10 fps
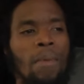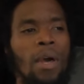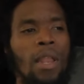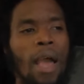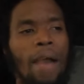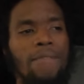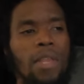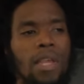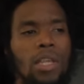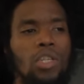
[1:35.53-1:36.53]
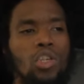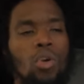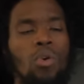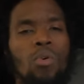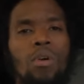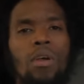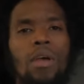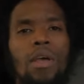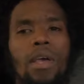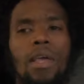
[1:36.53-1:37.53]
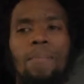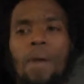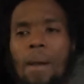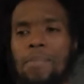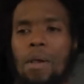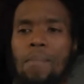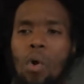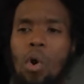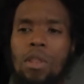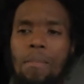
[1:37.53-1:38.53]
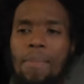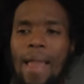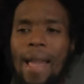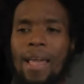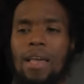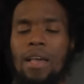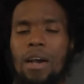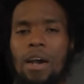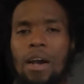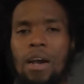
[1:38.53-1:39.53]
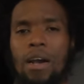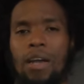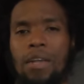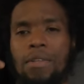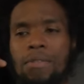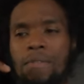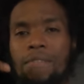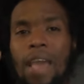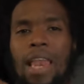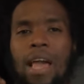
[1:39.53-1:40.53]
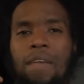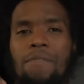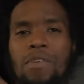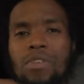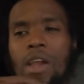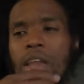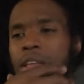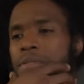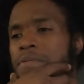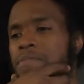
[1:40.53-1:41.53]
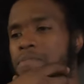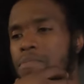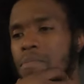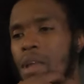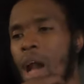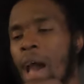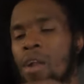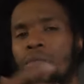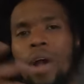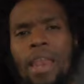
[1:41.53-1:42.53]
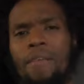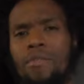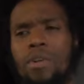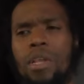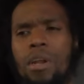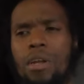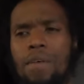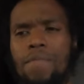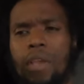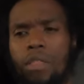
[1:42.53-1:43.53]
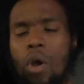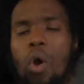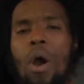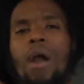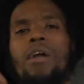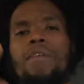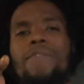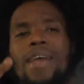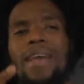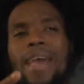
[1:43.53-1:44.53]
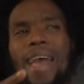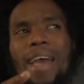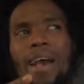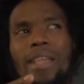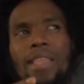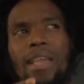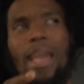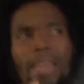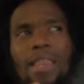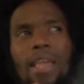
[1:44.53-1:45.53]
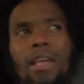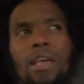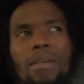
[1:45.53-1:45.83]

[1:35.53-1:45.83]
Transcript: but after the intro it popped up all the black uh, van lifers right I don't I never really heard of the other oh I heard of I think ethnic